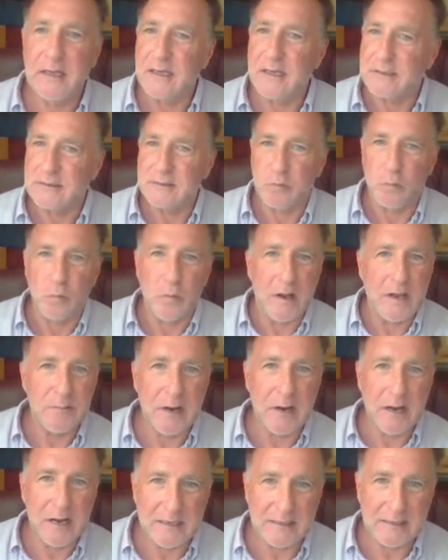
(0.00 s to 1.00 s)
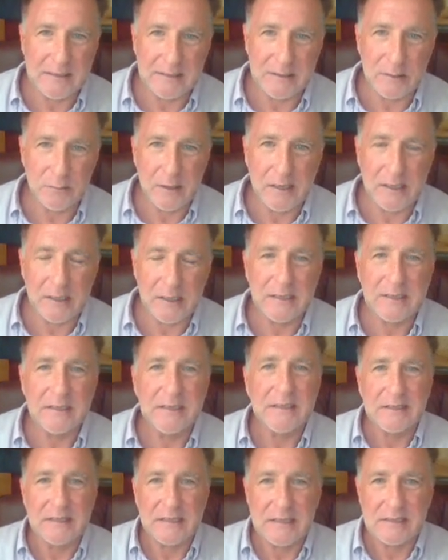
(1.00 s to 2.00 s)
It's way behind in
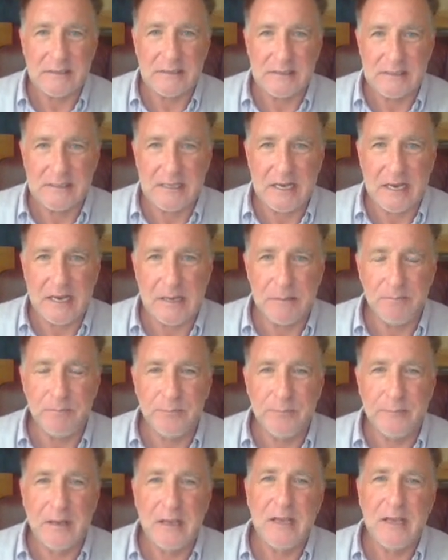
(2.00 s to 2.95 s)
America. That's a shame.